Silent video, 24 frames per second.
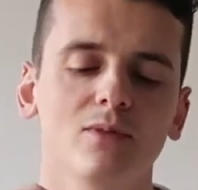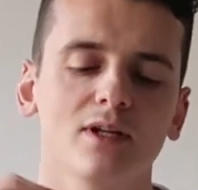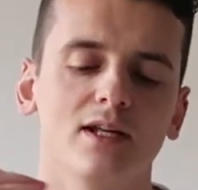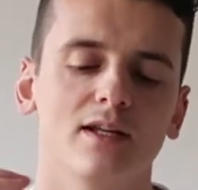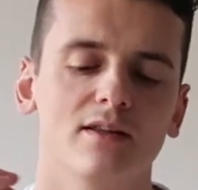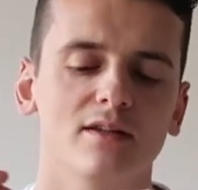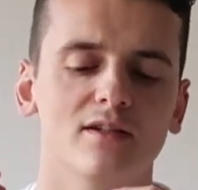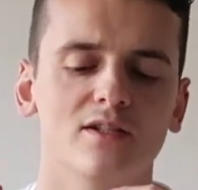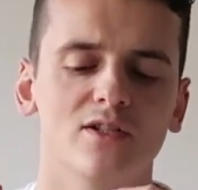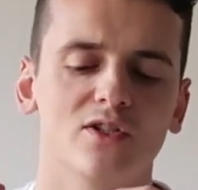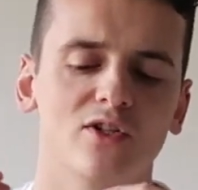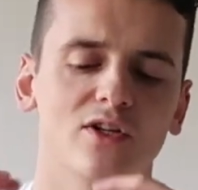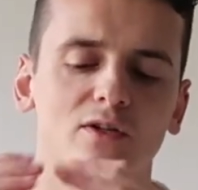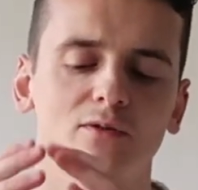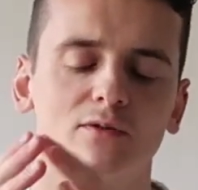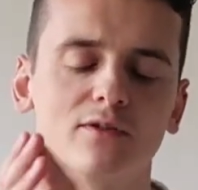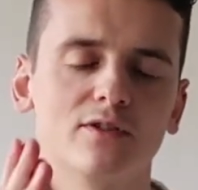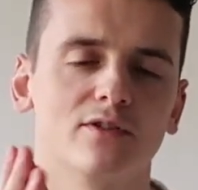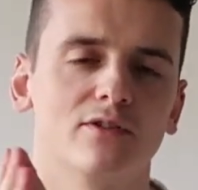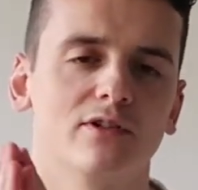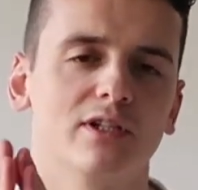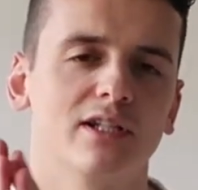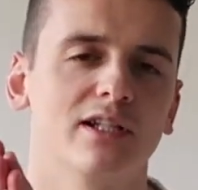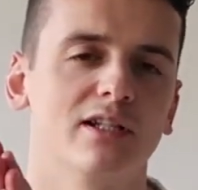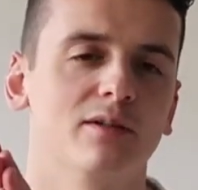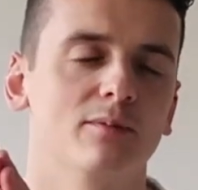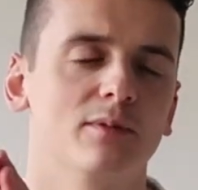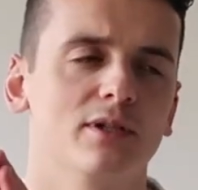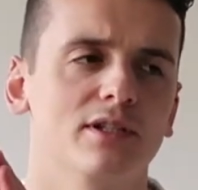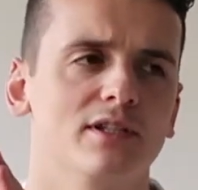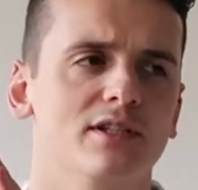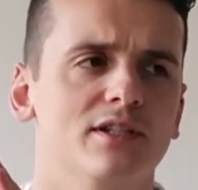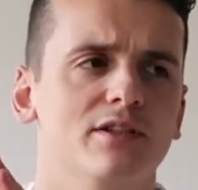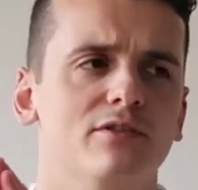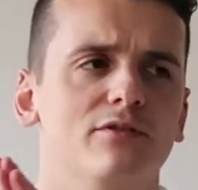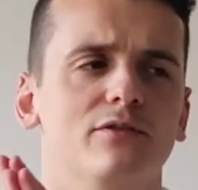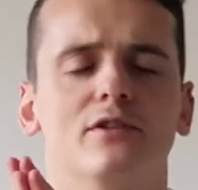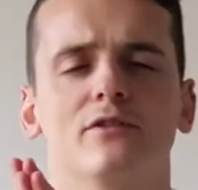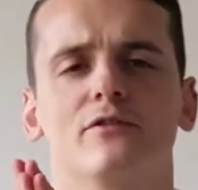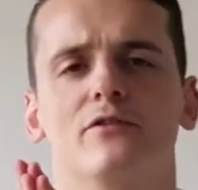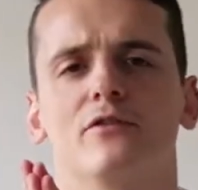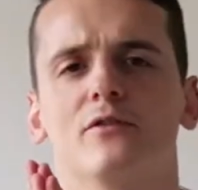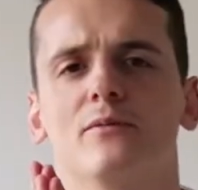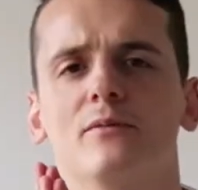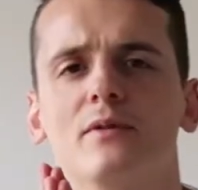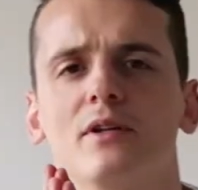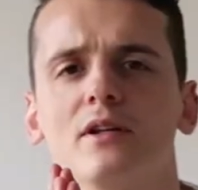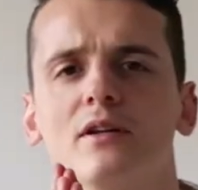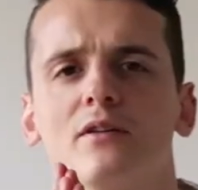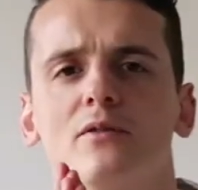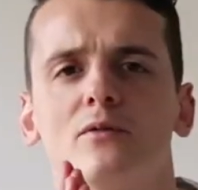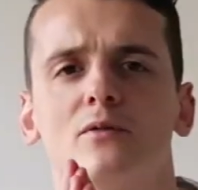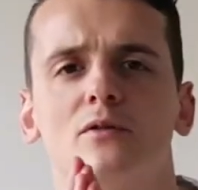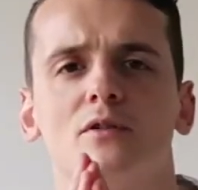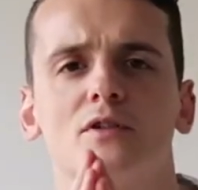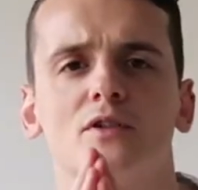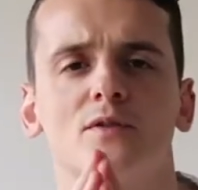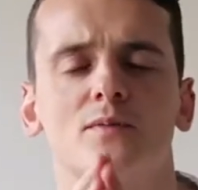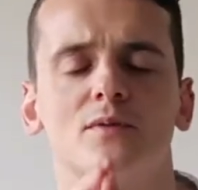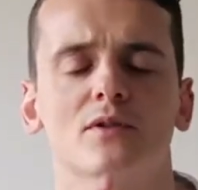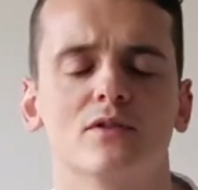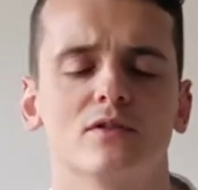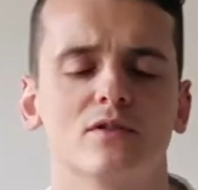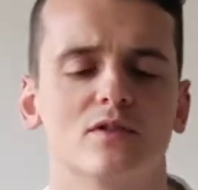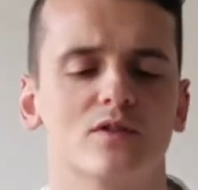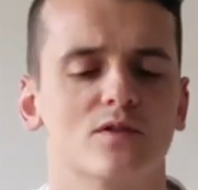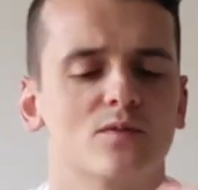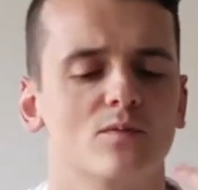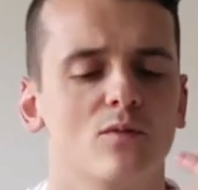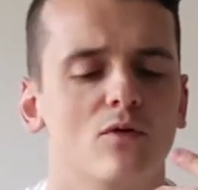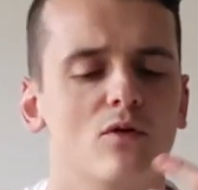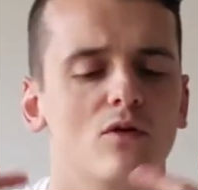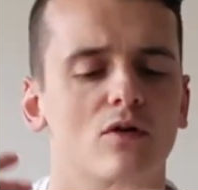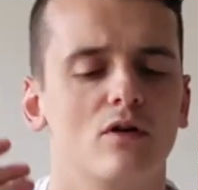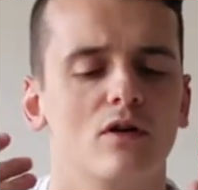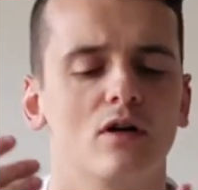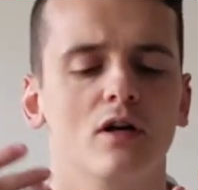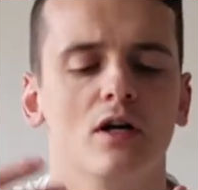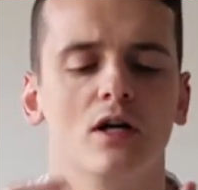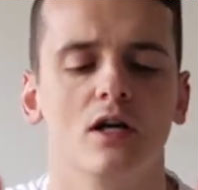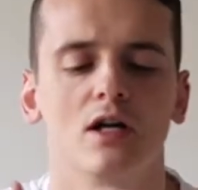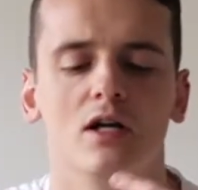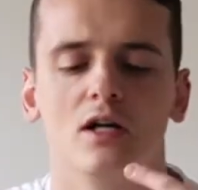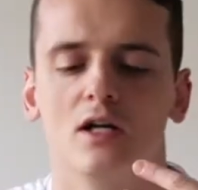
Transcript: And this training was a little bit different from the other ones because it's more